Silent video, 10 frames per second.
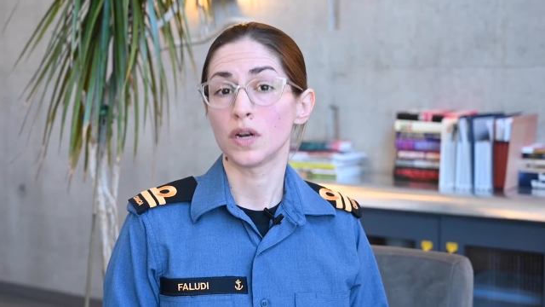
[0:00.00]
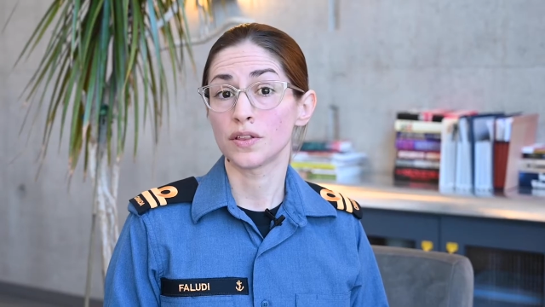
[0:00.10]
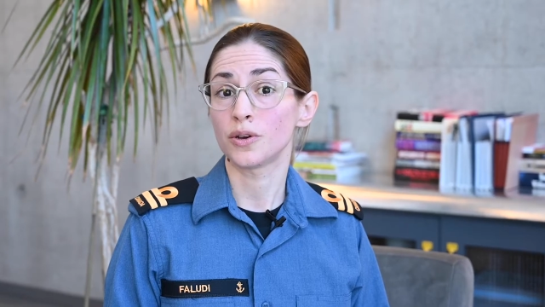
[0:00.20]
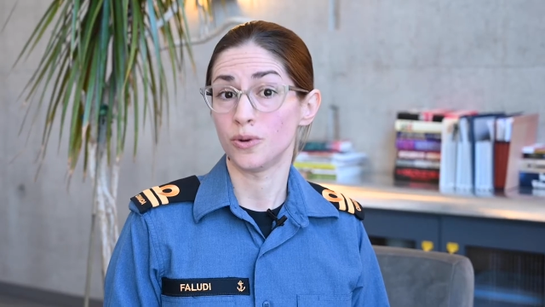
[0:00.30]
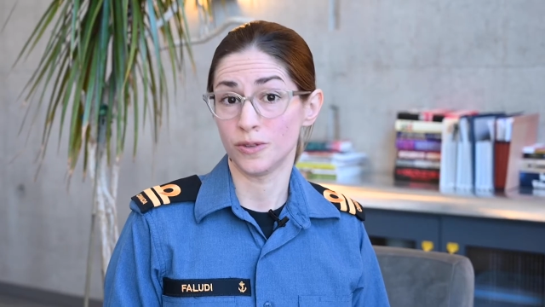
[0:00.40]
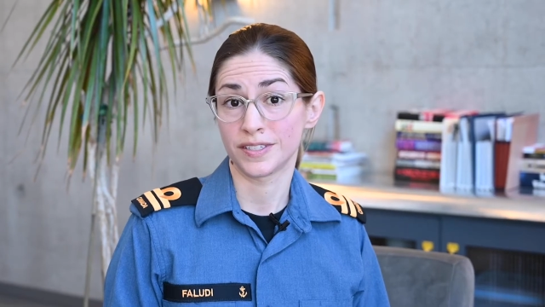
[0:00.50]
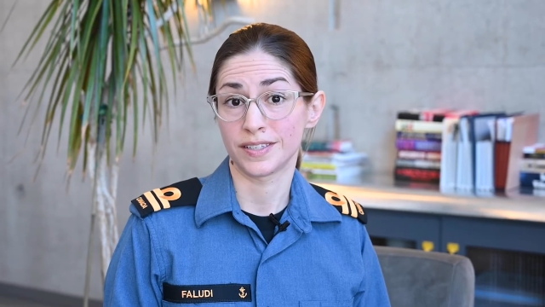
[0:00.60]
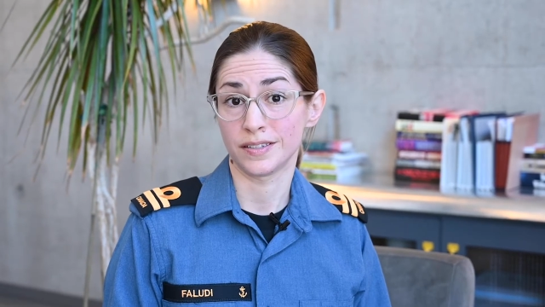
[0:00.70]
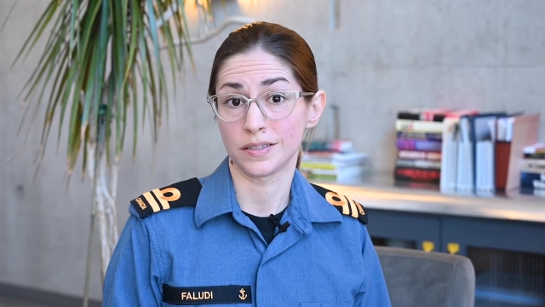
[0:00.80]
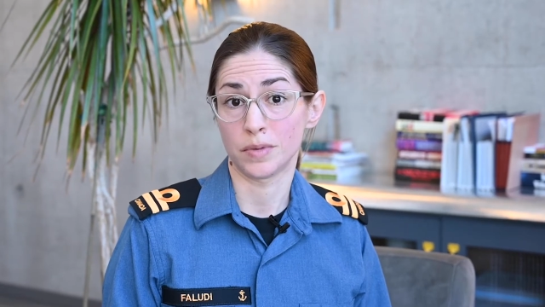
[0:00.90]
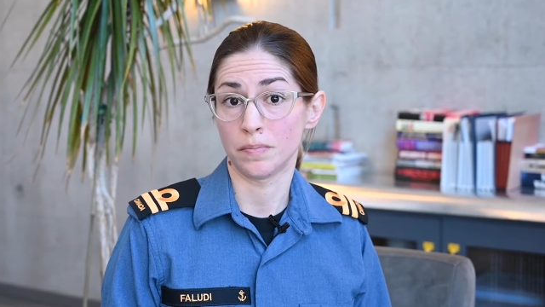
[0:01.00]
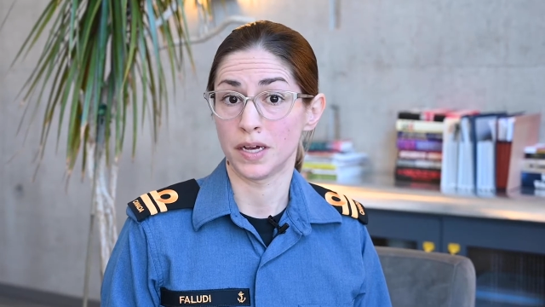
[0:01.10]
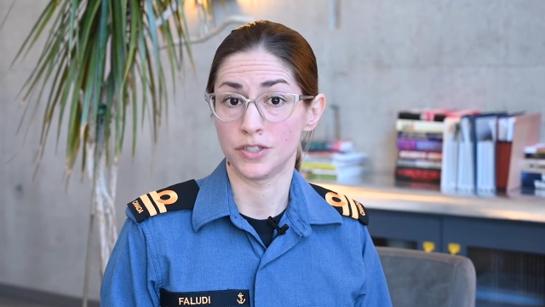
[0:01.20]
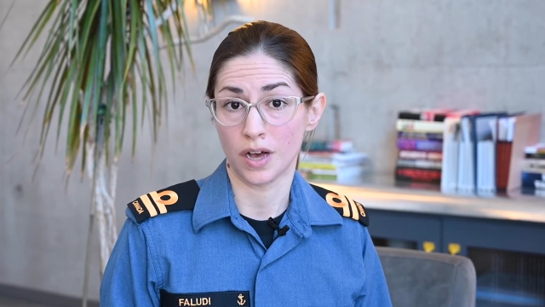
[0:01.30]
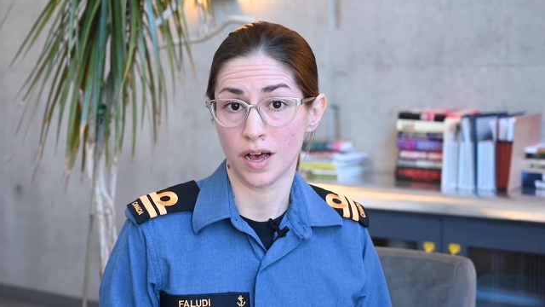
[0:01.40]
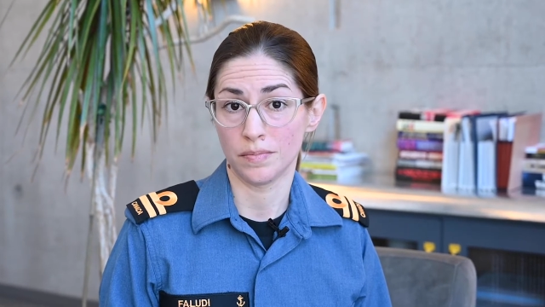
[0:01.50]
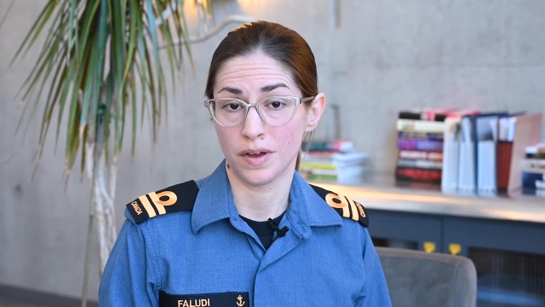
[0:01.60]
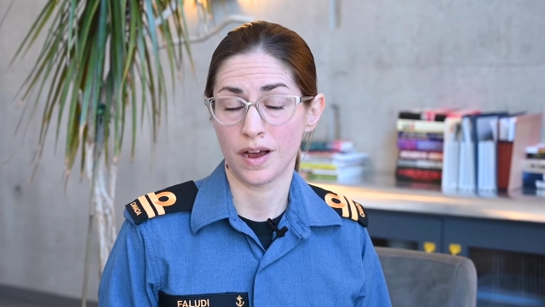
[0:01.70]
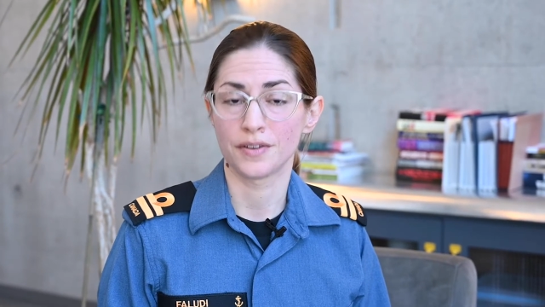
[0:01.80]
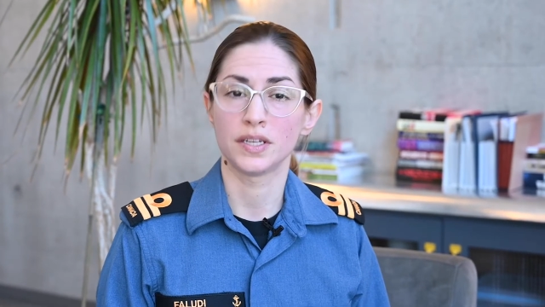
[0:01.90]
One of the coolest things about my job
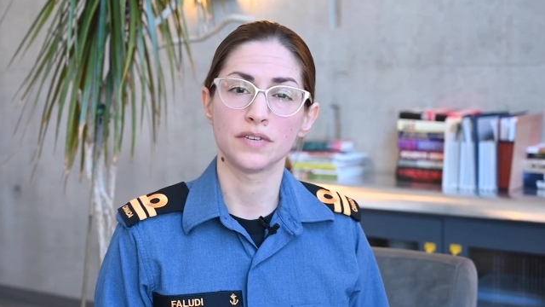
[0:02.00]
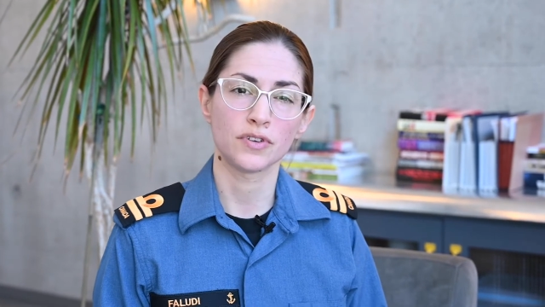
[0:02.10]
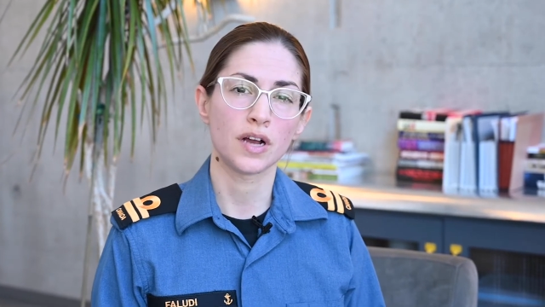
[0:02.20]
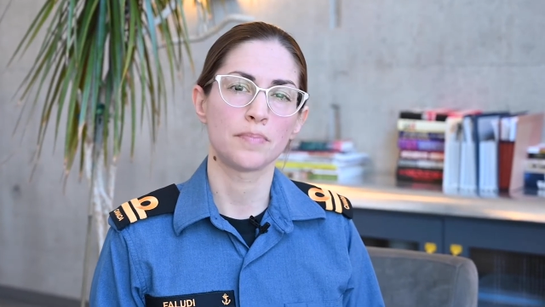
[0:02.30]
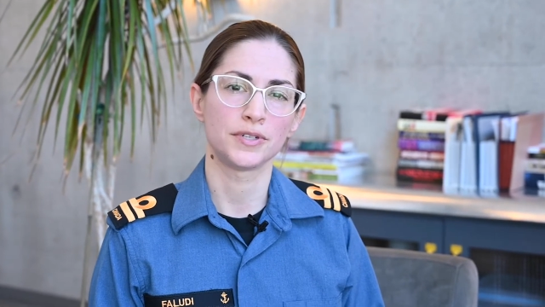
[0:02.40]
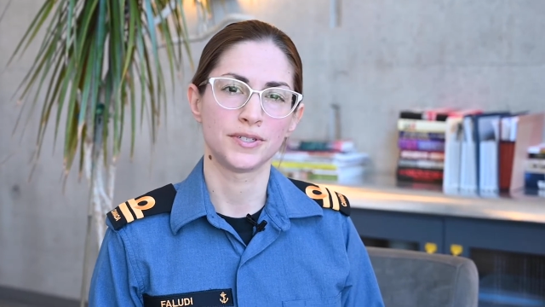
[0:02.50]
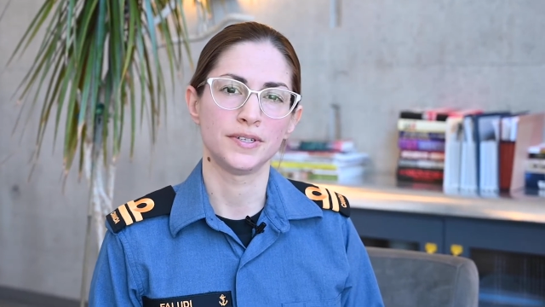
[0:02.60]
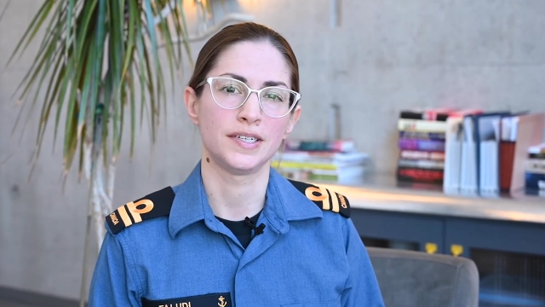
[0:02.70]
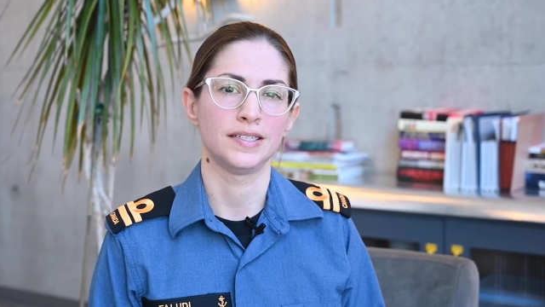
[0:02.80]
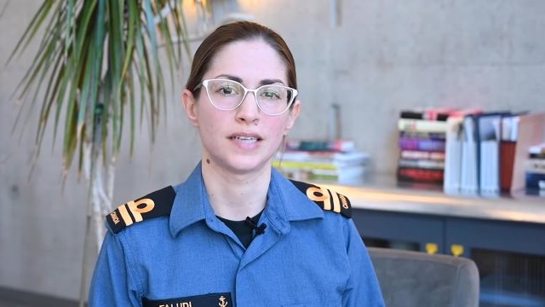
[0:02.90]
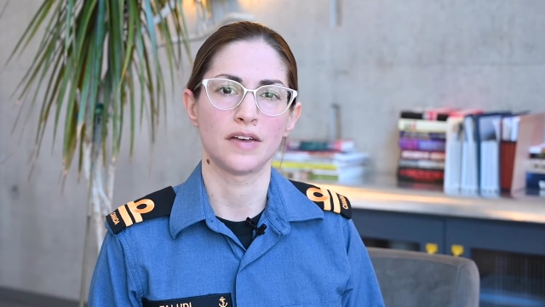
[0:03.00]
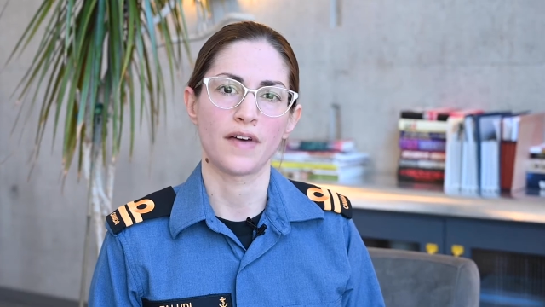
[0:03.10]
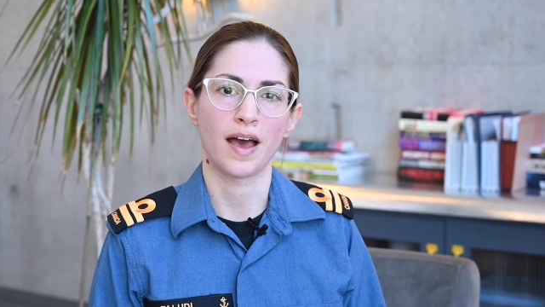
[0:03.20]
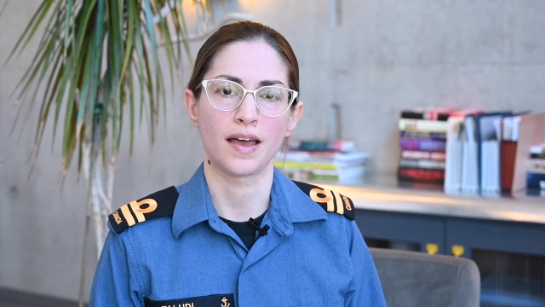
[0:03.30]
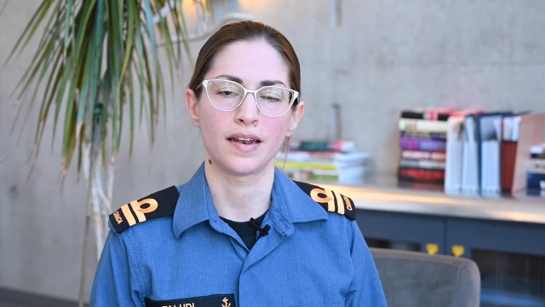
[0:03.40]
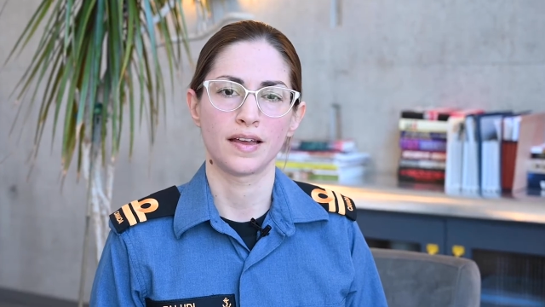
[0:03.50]
are the different opportunities I've had.